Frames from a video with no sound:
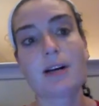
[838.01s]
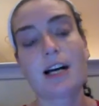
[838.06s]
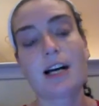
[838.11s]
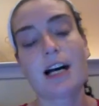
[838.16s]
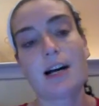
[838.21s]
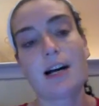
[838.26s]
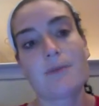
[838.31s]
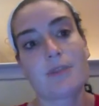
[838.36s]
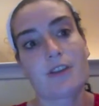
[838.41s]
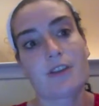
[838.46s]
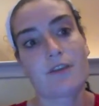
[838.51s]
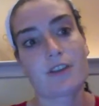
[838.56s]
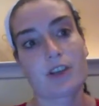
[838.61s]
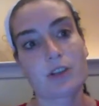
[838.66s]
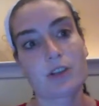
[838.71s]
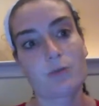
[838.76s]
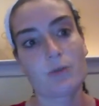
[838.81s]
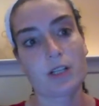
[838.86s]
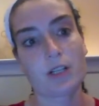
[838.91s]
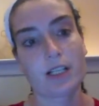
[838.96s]
The
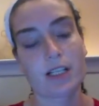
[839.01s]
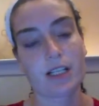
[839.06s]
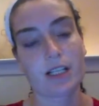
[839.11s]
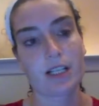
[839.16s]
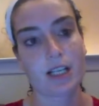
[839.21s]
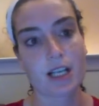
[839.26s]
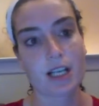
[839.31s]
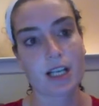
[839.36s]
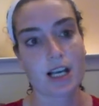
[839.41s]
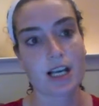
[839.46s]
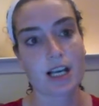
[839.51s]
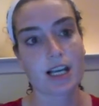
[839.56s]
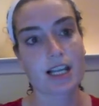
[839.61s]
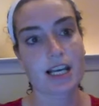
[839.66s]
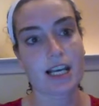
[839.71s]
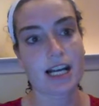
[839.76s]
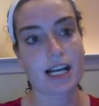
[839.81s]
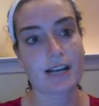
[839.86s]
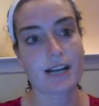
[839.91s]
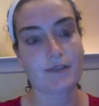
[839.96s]
first one
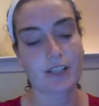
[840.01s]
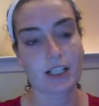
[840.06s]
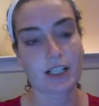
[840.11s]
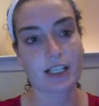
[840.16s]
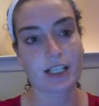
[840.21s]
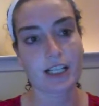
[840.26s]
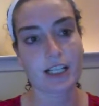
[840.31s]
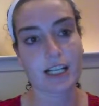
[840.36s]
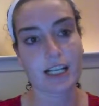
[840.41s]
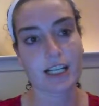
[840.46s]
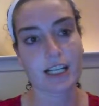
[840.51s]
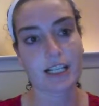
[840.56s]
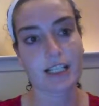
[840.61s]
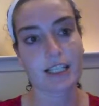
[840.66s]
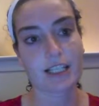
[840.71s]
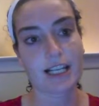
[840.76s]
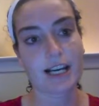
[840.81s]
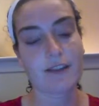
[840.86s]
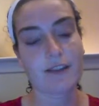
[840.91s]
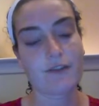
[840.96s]
that I've done is
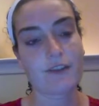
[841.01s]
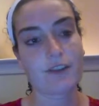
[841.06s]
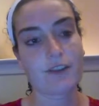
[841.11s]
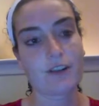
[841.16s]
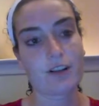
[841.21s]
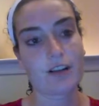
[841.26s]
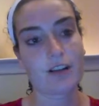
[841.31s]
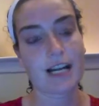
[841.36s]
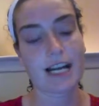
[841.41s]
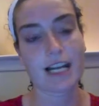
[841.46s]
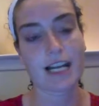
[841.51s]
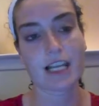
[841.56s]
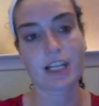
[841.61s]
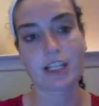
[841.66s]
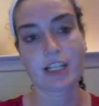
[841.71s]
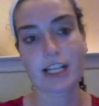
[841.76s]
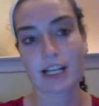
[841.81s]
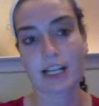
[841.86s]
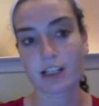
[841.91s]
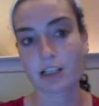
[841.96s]
that for any of the
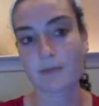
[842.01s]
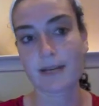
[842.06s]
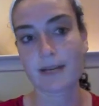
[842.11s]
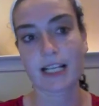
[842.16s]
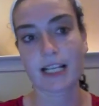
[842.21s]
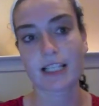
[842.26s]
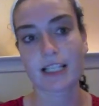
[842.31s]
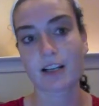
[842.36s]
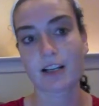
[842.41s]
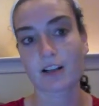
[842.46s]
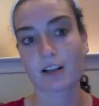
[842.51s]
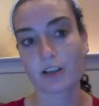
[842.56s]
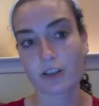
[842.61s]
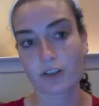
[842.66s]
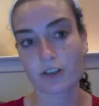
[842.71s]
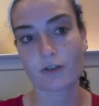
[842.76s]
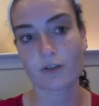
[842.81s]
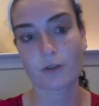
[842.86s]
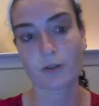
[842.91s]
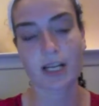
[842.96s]
challenge packs that are
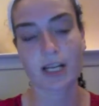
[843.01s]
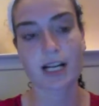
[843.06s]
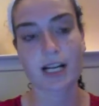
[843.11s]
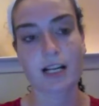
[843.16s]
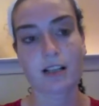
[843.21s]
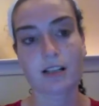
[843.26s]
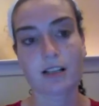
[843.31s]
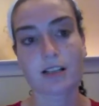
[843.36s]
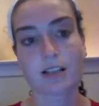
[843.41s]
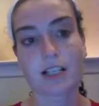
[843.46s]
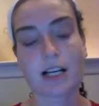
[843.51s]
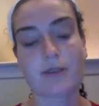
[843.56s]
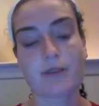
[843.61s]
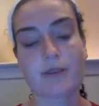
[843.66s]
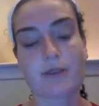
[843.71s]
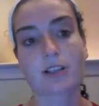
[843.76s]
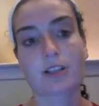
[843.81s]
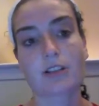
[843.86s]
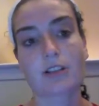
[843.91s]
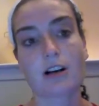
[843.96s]
$140, I
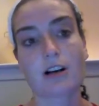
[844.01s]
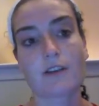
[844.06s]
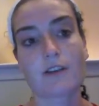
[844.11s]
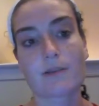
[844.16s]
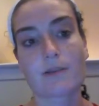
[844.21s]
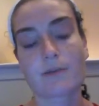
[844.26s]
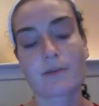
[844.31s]
would just offer